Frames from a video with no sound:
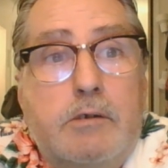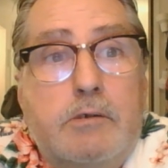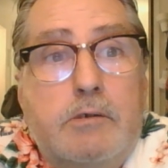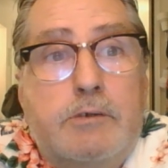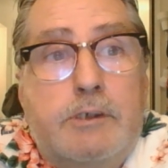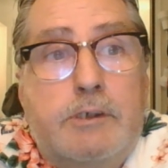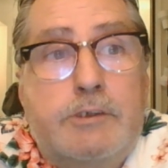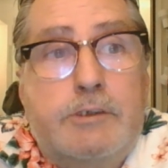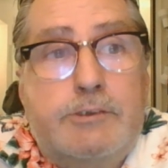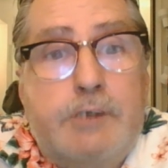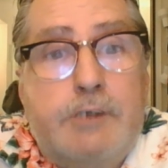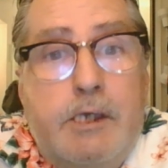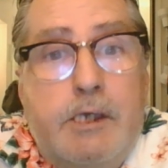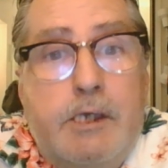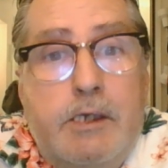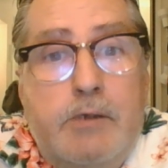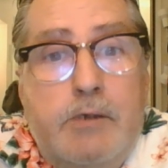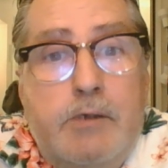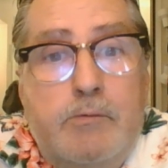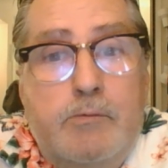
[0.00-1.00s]
They
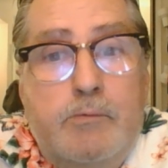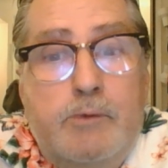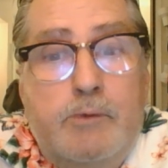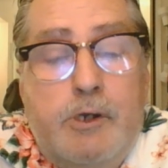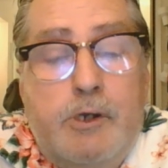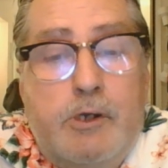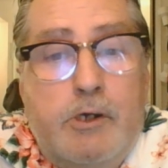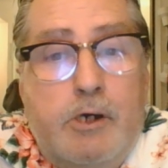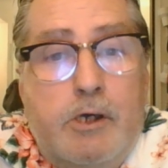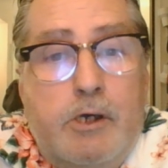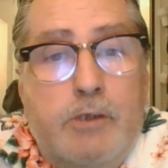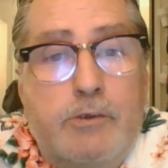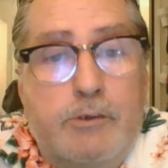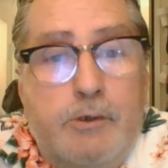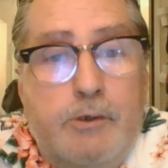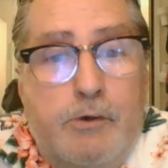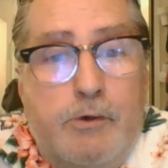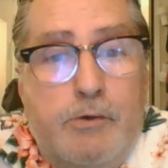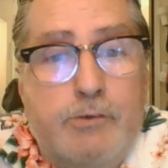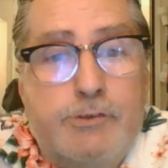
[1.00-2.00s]
say we are caught in
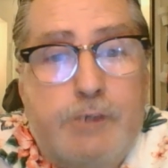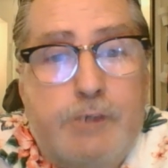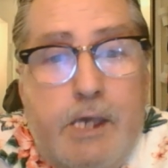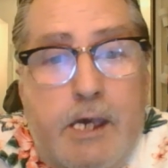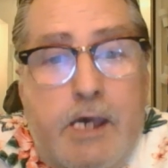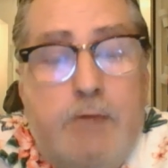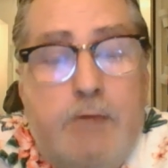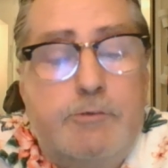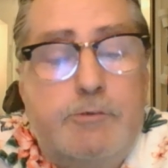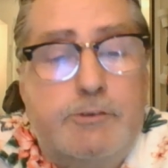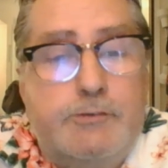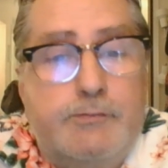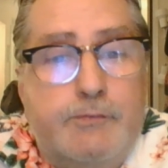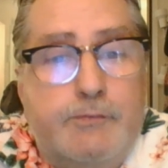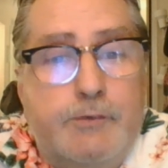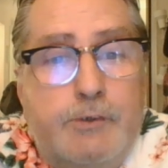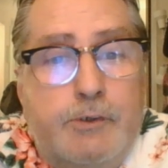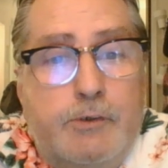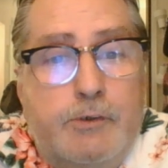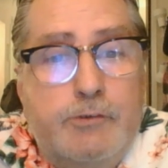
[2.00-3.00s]
the Earth's
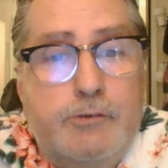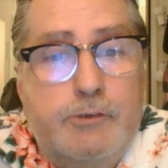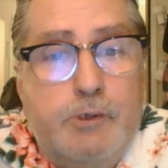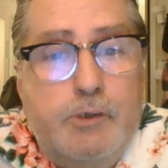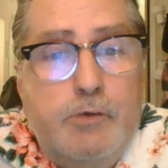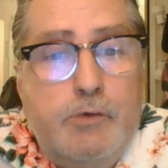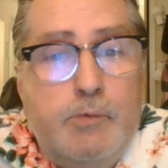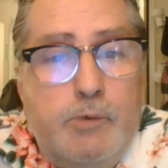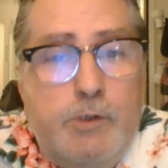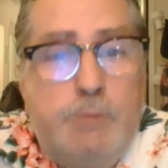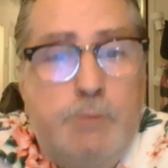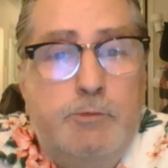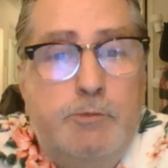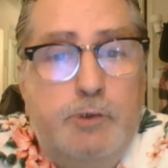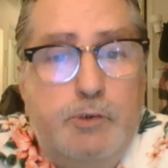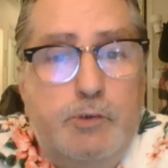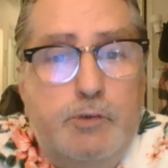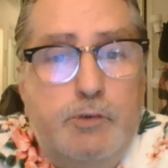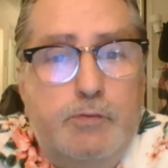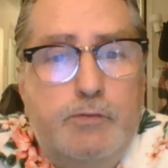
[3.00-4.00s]
atmosphere. We
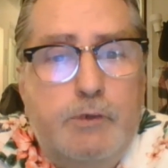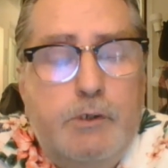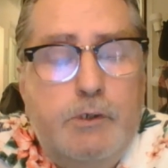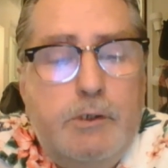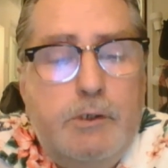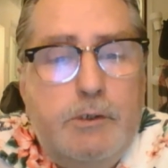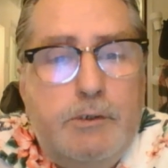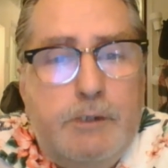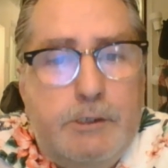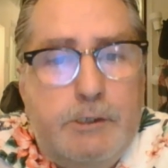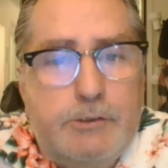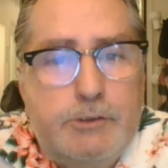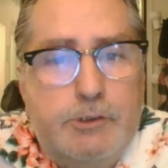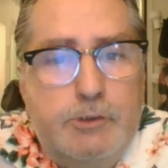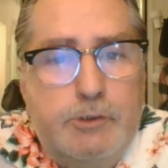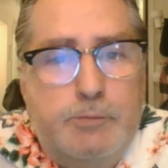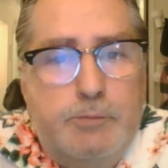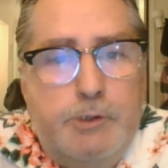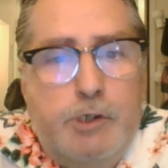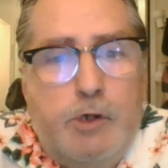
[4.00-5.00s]
move. That
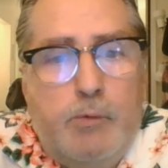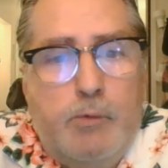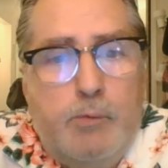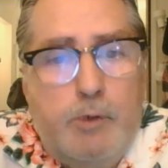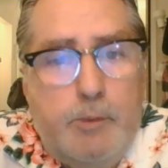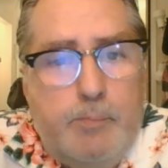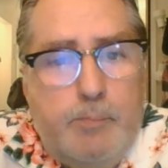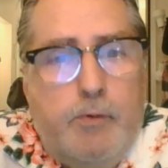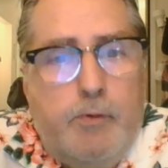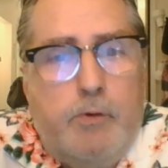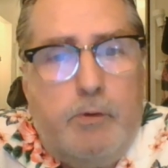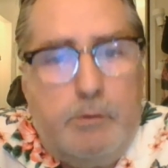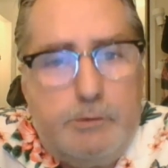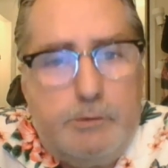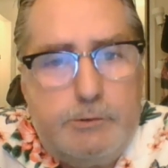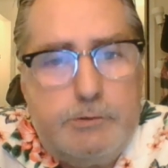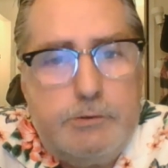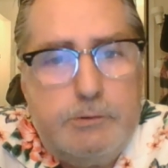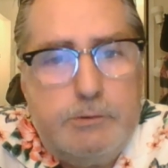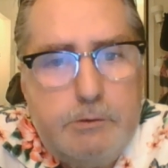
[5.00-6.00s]
could be a repulse
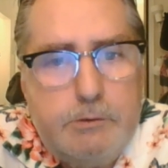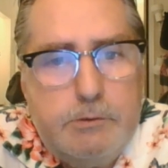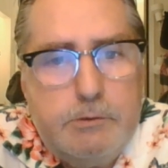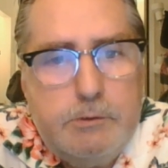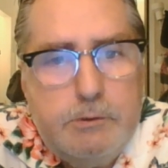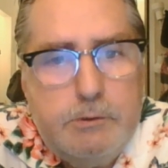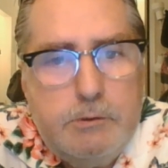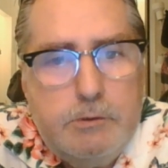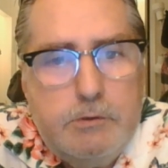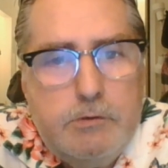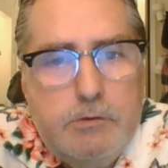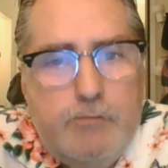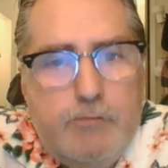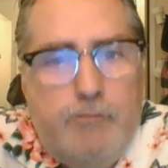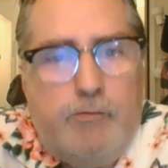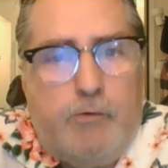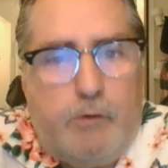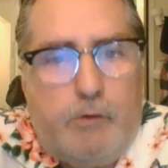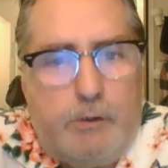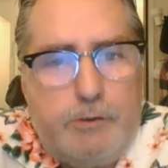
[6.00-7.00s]

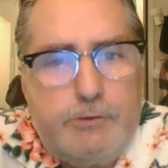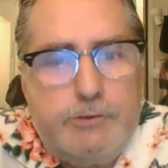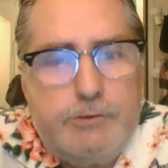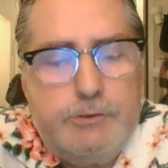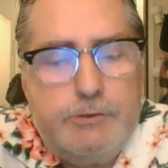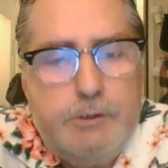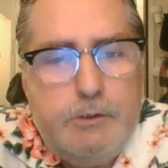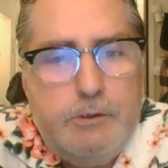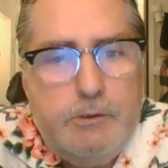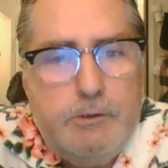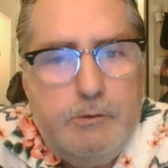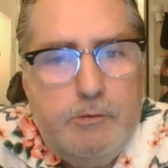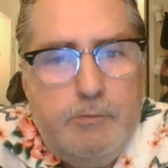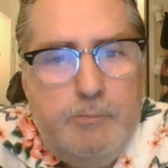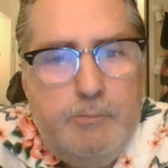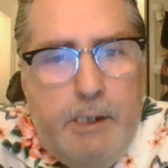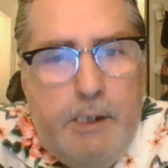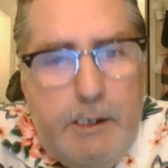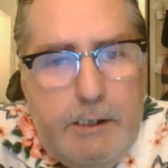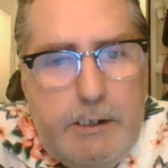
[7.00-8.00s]
force,
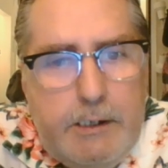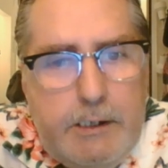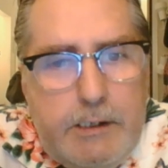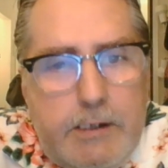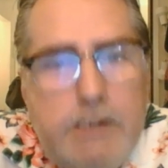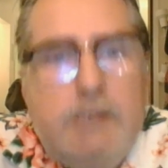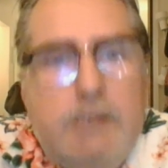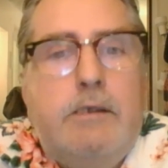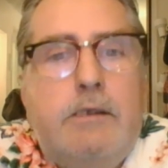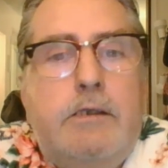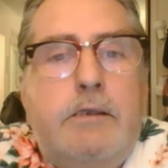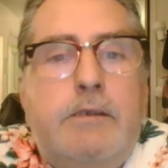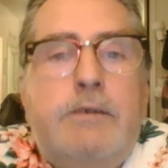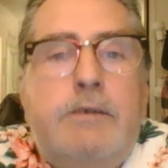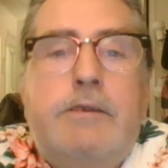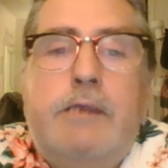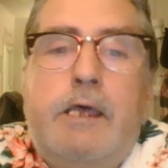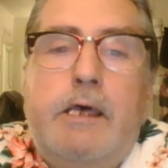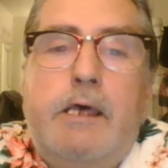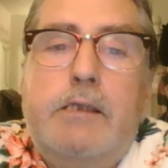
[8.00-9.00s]
meaning
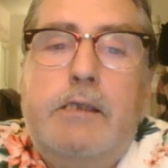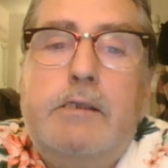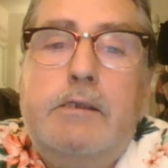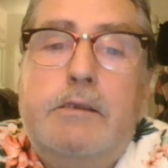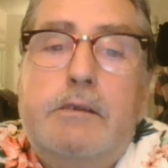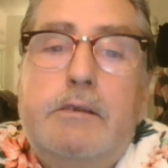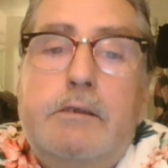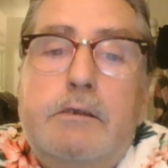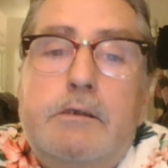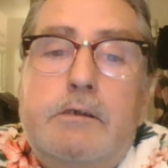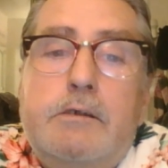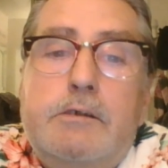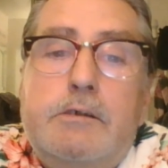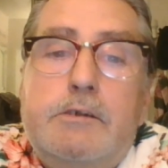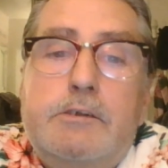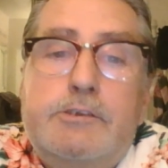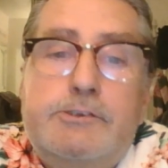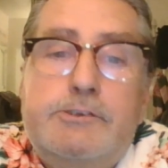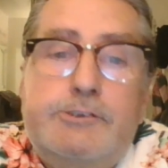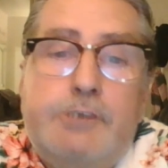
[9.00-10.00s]
that
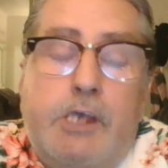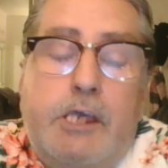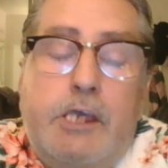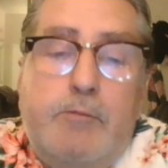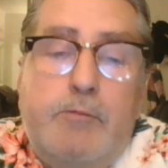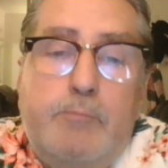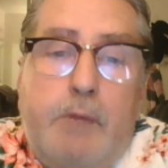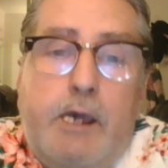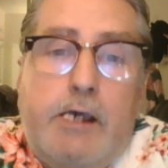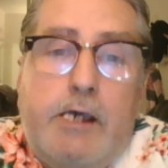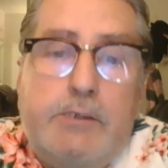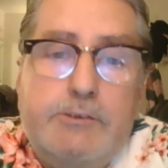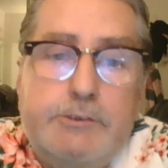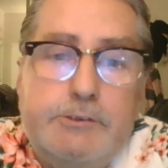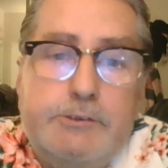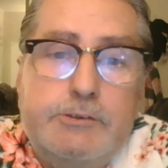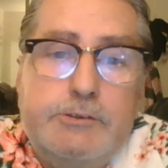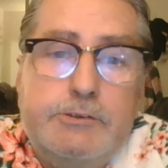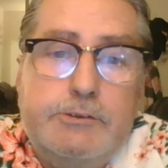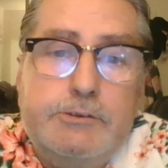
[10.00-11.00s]
same
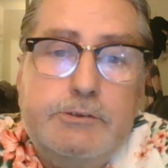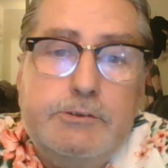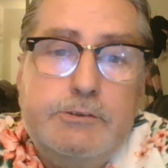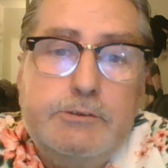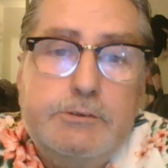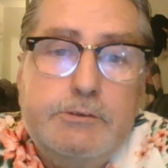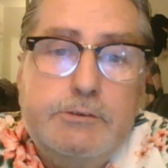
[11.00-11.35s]
masses,